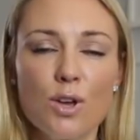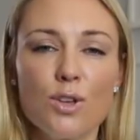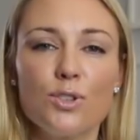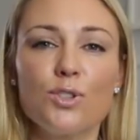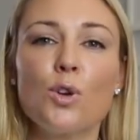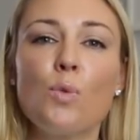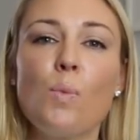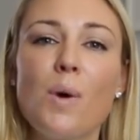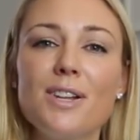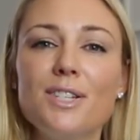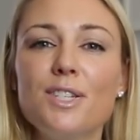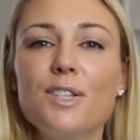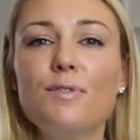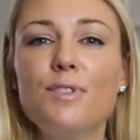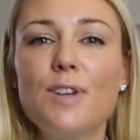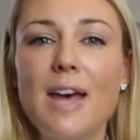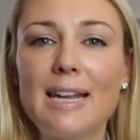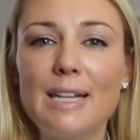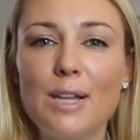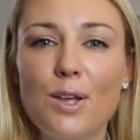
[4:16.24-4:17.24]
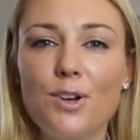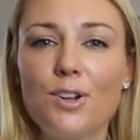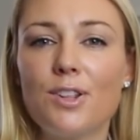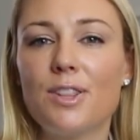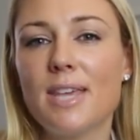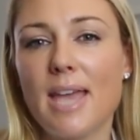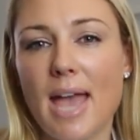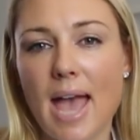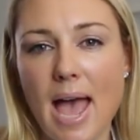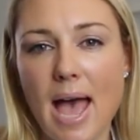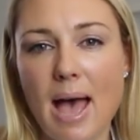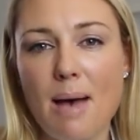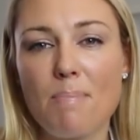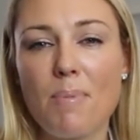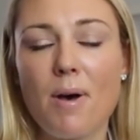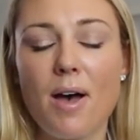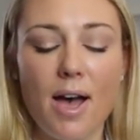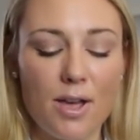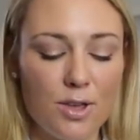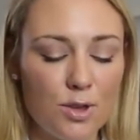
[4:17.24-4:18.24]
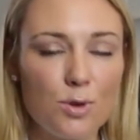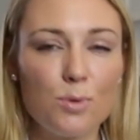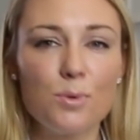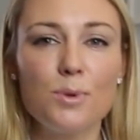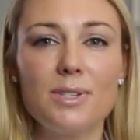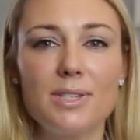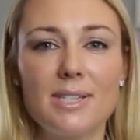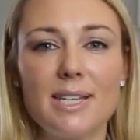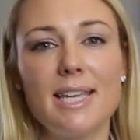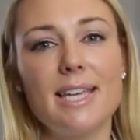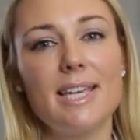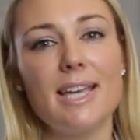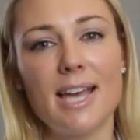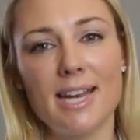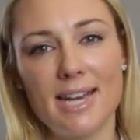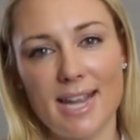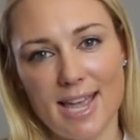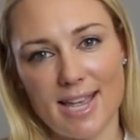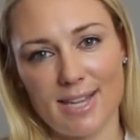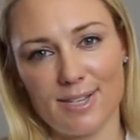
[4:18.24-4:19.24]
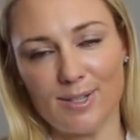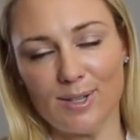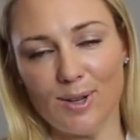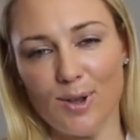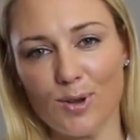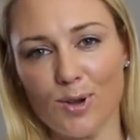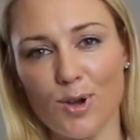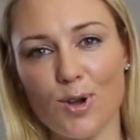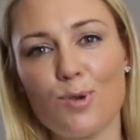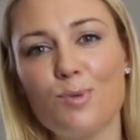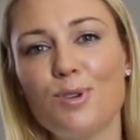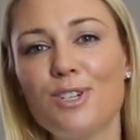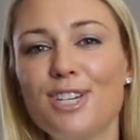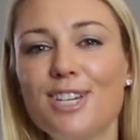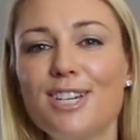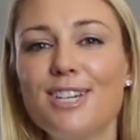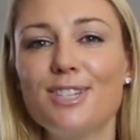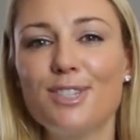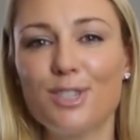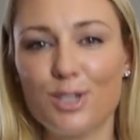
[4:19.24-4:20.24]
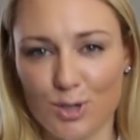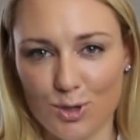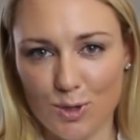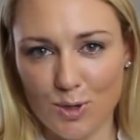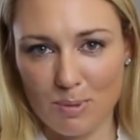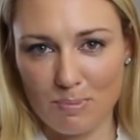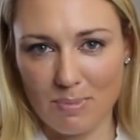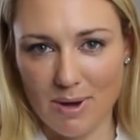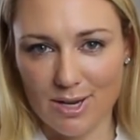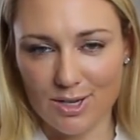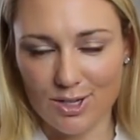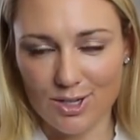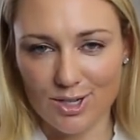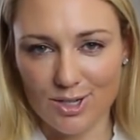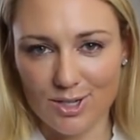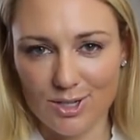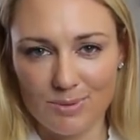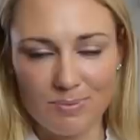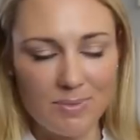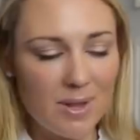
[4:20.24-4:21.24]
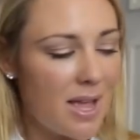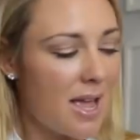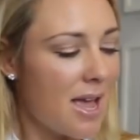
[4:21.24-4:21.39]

So once you've downloaded the app, you will see an S logo, which is the sugar budget.